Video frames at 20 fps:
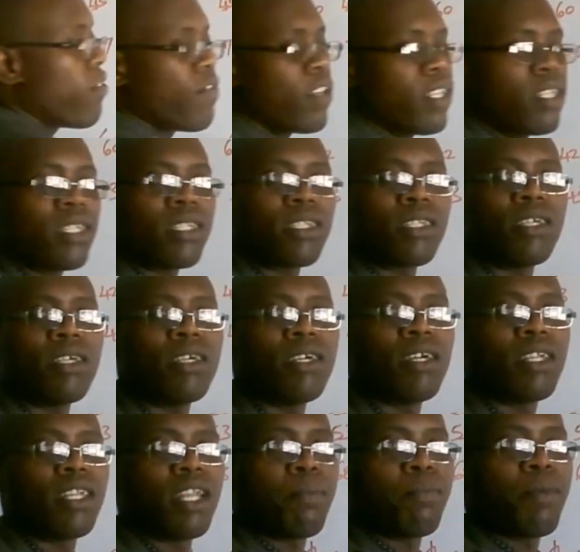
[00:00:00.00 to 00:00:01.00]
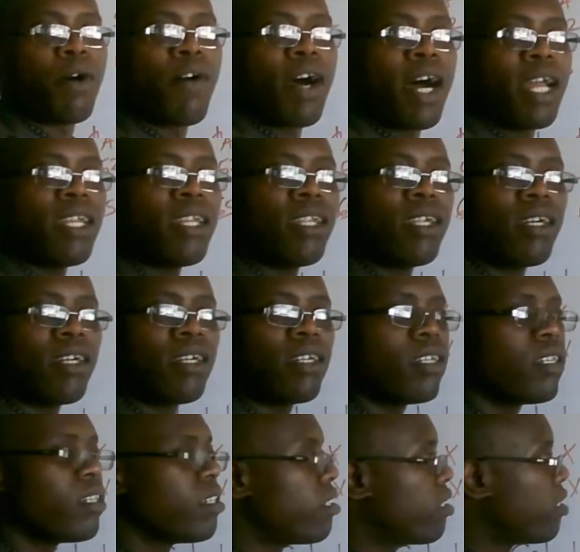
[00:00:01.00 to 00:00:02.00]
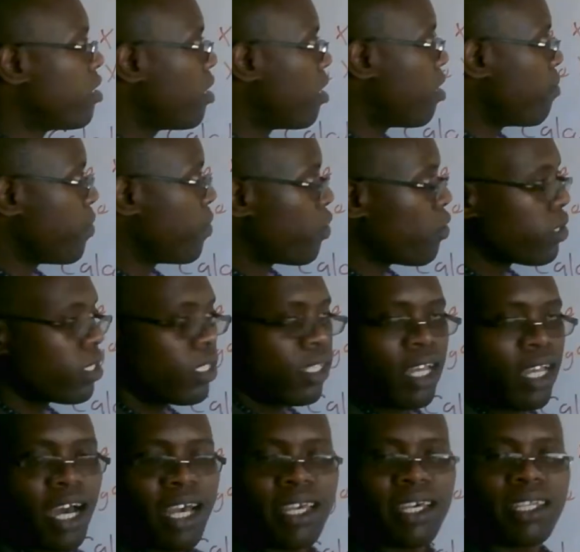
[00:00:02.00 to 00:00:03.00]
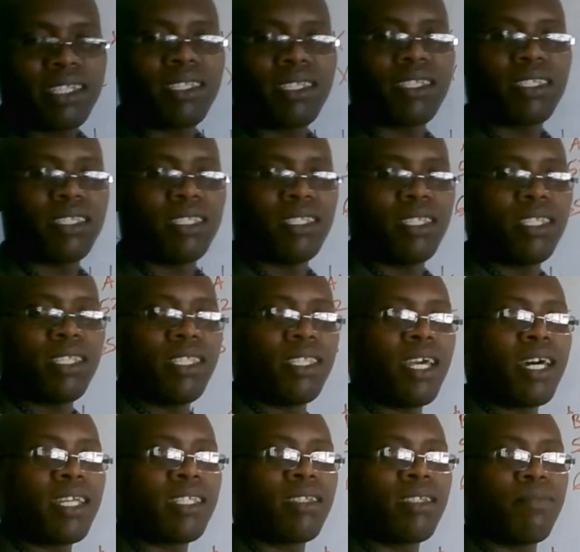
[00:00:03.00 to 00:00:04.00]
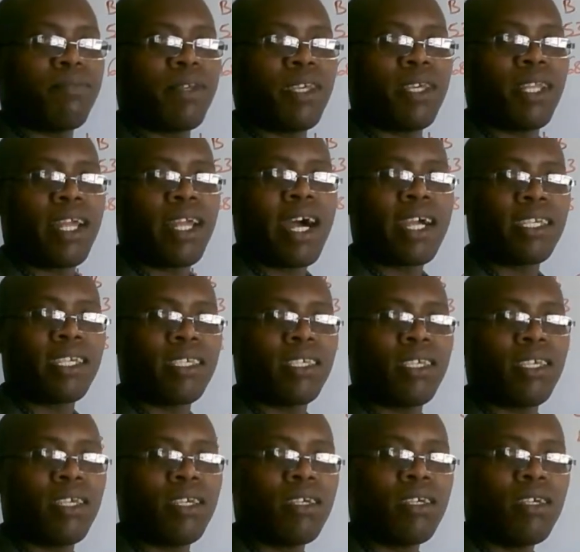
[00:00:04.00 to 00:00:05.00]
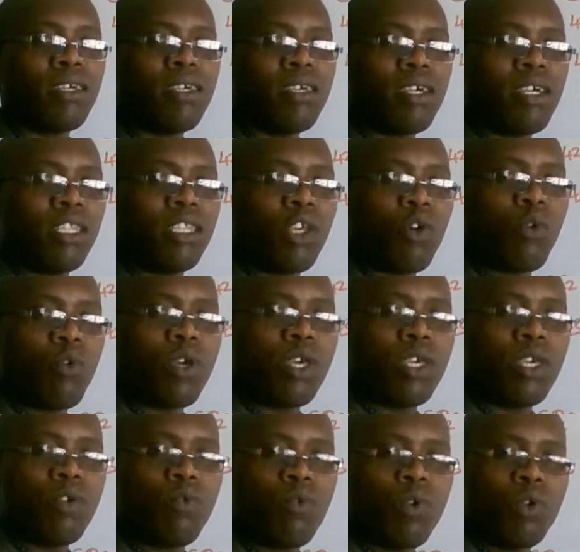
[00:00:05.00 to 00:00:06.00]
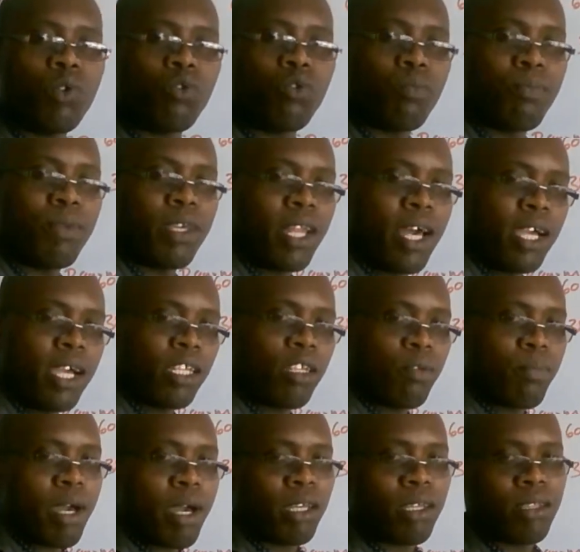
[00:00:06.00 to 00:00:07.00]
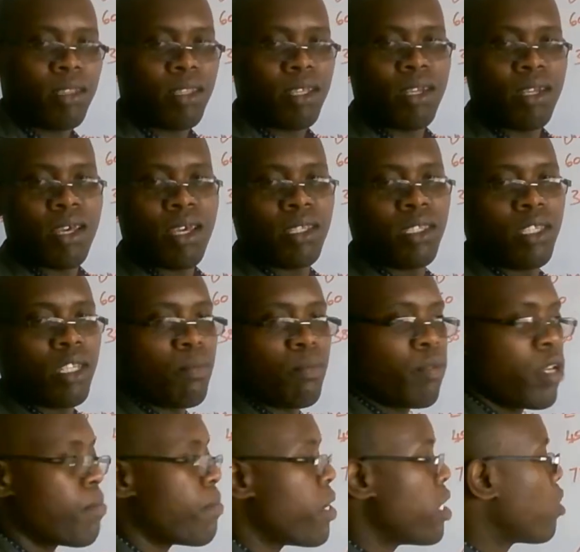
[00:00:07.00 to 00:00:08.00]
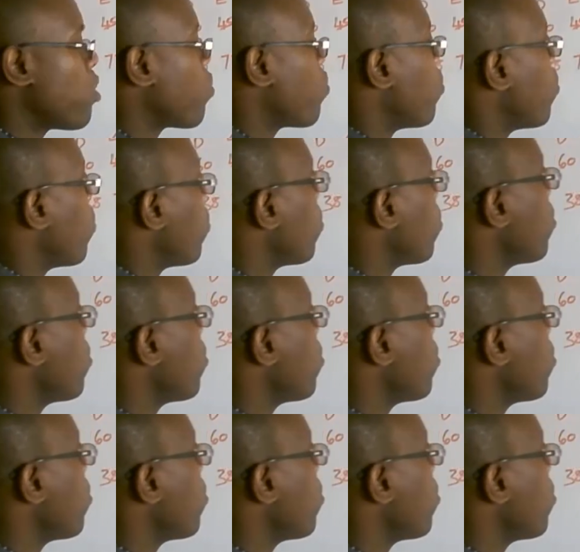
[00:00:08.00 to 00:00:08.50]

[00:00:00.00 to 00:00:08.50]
it number 1 because it's the highest. This is just to be ranking the way we used to be ranked back in the days in primary school